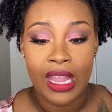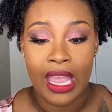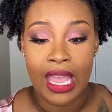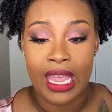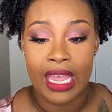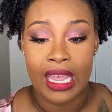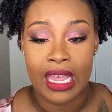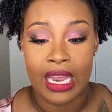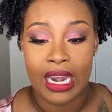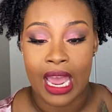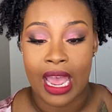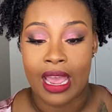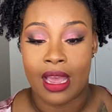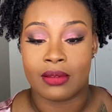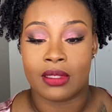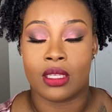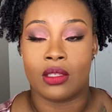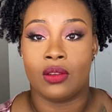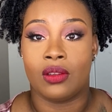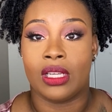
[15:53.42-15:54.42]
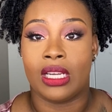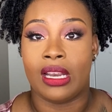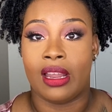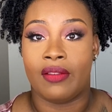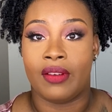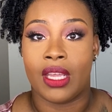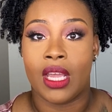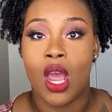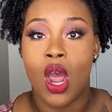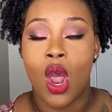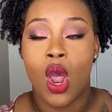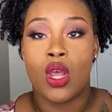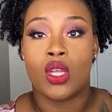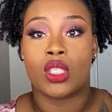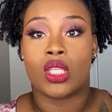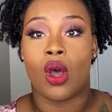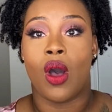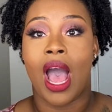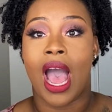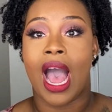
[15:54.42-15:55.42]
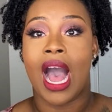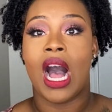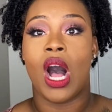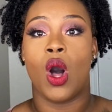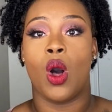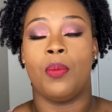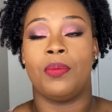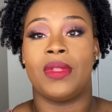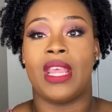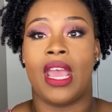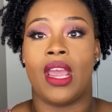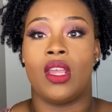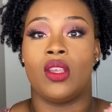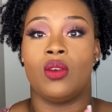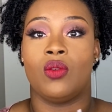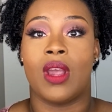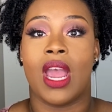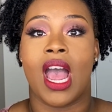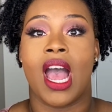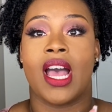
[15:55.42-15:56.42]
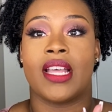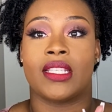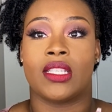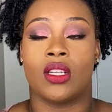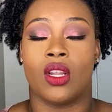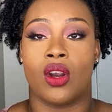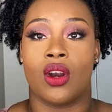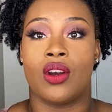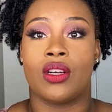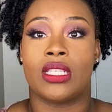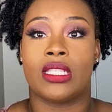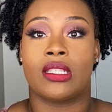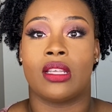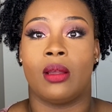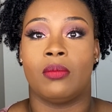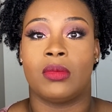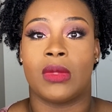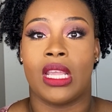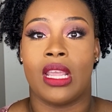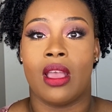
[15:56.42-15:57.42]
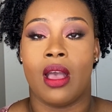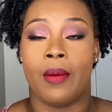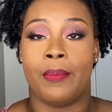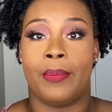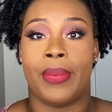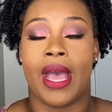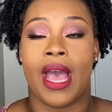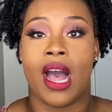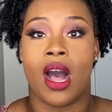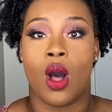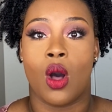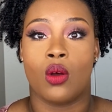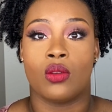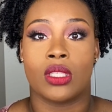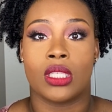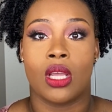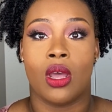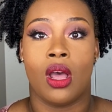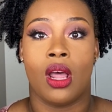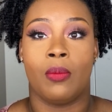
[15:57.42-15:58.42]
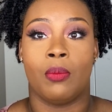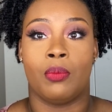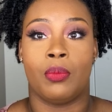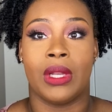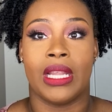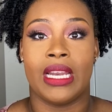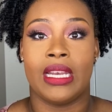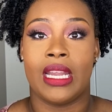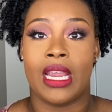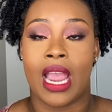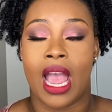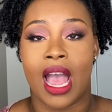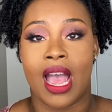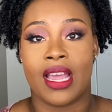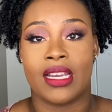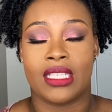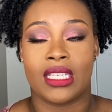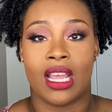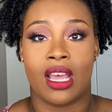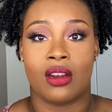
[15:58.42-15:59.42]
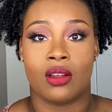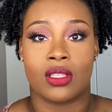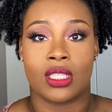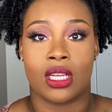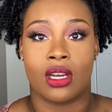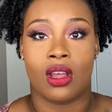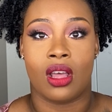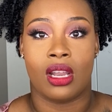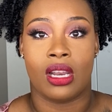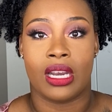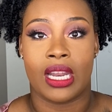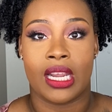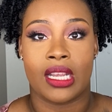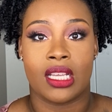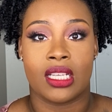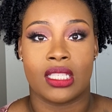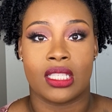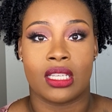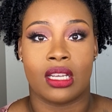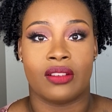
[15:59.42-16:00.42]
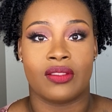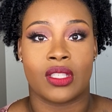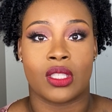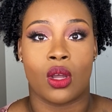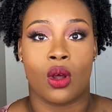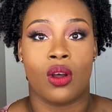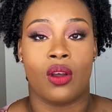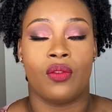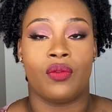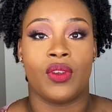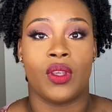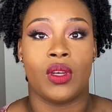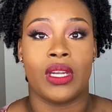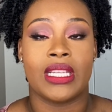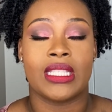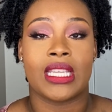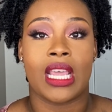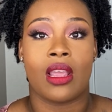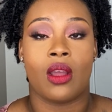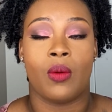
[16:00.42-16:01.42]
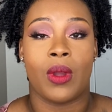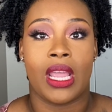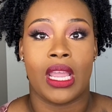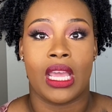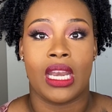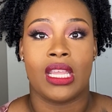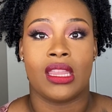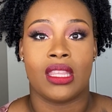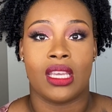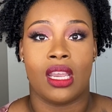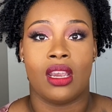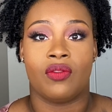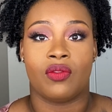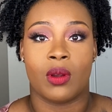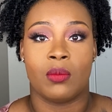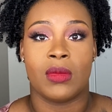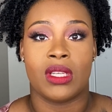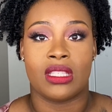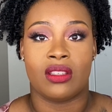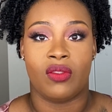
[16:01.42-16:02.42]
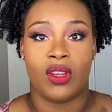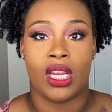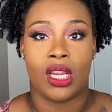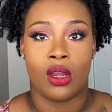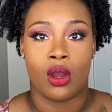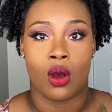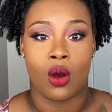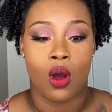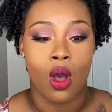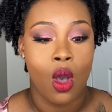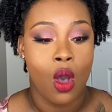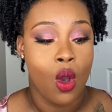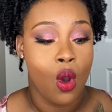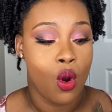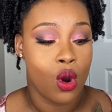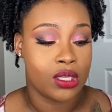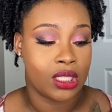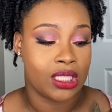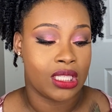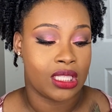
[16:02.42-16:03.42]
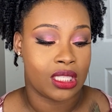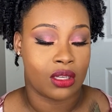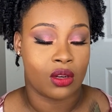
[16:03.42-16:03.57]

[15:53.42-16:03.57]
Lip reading: And I absolutely love it. So I hope that you guys learned something about blending eyeshadows and all of that good stuff. So if you didn't take away anything from this video, or just as